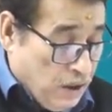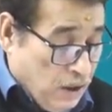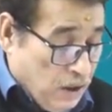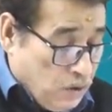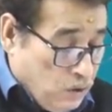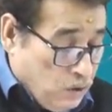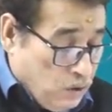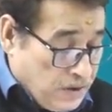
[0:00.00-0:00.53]

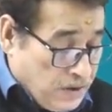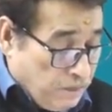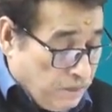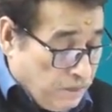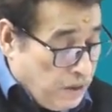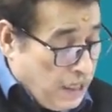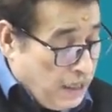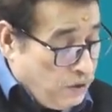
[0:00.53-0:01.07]
Goods
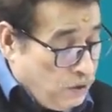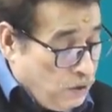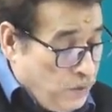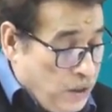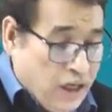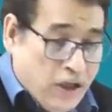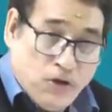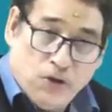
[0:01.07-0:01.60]
supplied to
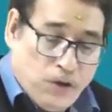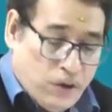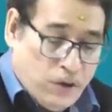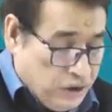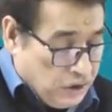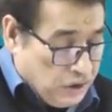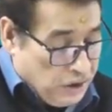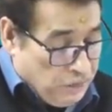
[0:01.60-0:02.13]
branch, you know
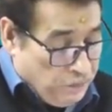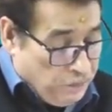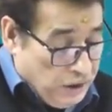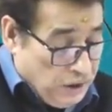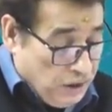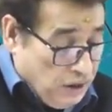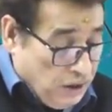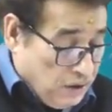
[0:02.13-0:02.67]
the
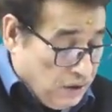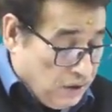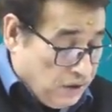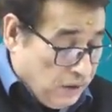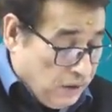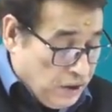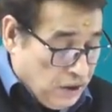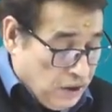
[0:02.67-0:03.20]
treatment.
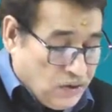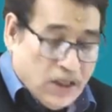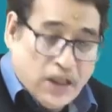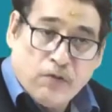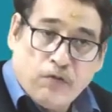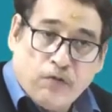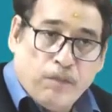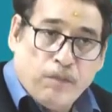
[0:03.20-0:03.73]
Remittances
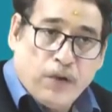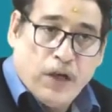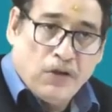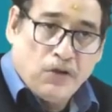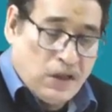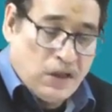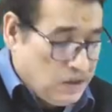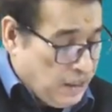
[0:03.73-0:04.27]
from branch,
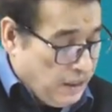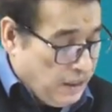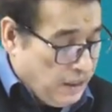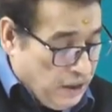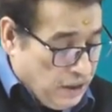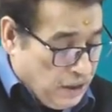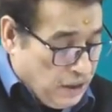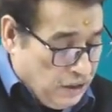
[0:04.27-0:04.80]
this time very
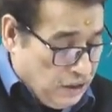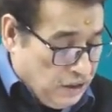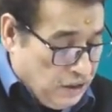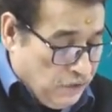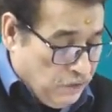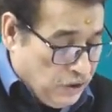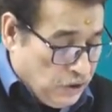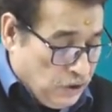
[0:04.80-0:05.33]
clearly
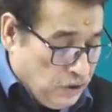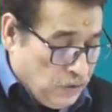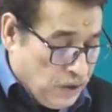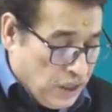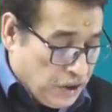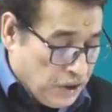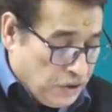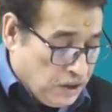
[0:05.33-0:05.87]
given to you.
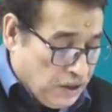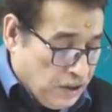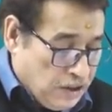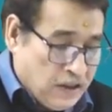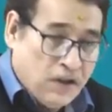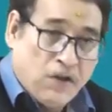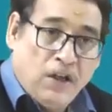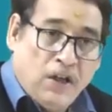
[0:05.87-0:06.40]
Cash sales
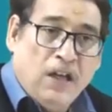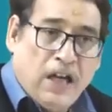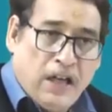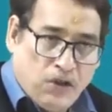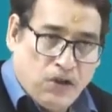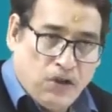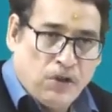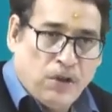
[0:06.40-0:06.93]
and
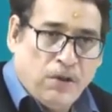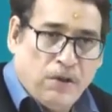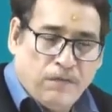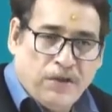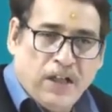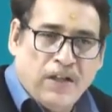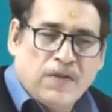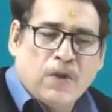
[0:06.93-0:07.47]
realization of
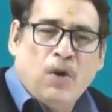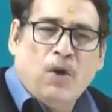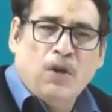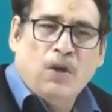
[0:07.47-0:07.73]
debts or